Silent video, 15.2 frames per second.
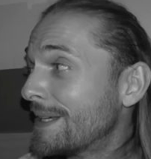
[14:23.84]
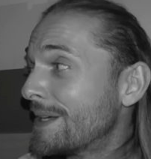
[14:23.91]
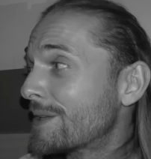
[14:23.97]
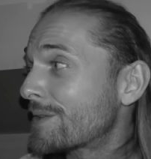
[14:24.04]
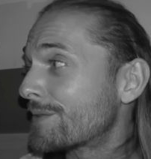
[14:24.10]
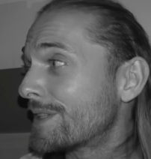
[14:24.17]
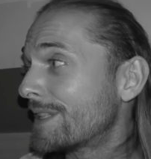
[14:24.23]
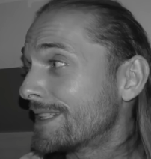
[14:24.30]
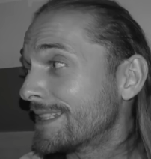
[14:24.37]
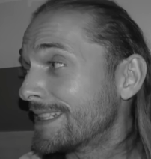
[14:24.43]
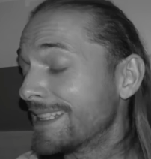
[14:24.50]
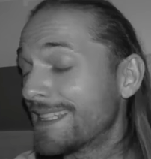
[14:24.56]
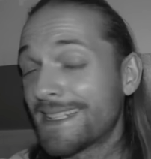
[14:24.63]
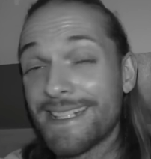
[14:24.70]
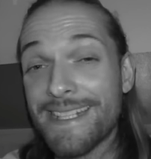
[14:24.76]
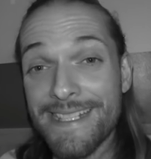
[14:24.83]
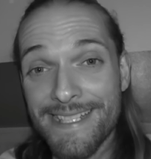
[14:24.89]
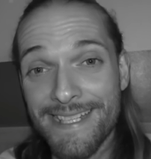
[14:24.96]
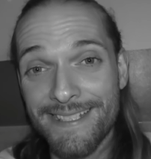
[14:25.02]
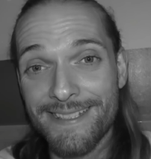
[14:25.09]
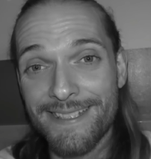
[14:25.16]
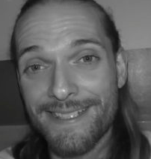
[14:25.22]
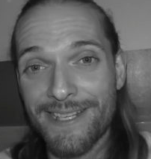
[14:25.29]
three little ladies,
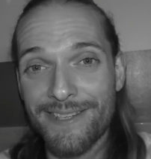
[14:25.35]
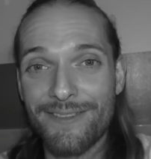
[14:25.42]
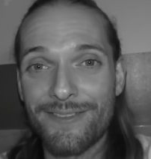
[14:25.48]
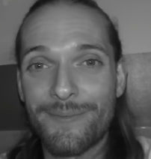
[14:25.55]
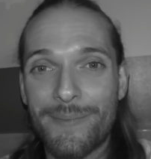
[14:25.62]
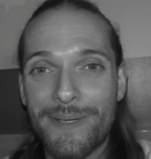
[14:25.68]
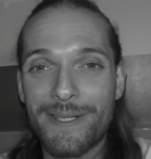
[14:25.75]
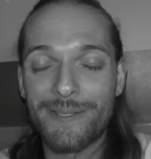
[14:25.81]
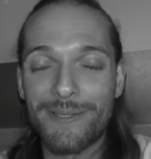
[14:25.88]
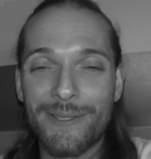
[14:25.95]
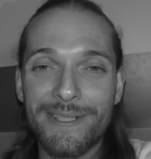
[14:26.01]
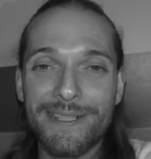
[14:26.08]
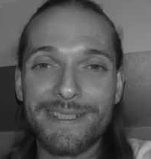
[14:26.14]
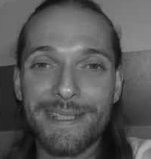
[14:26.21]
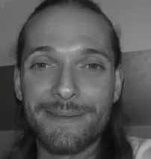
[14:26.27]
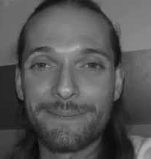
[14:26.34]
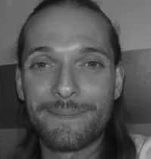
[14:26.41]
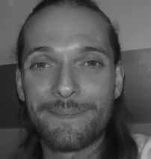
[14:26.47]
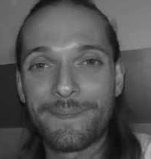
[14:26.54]
as I've been calling them,